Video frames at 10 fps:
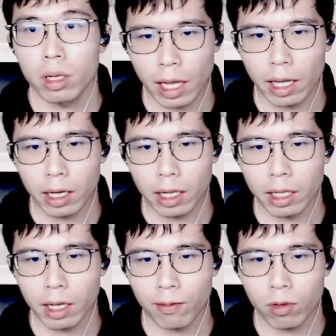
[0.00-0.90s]
And
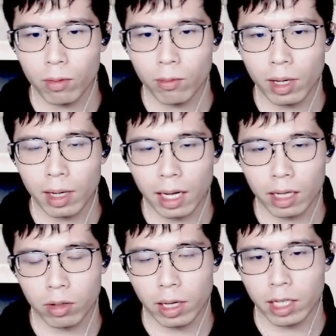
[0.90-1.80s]
indeed, if you really
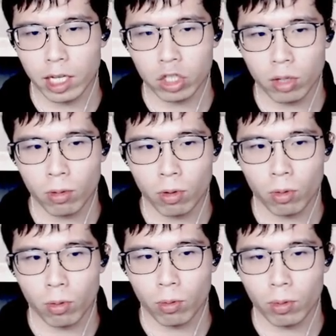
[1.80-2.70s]
like the attach, I
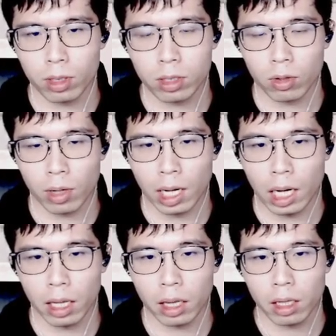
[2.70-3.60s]
will want to
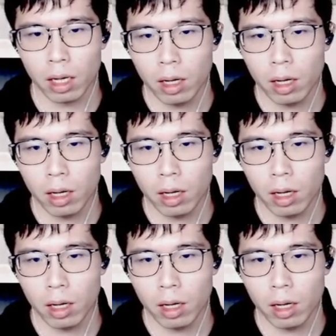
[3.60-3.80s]
ask,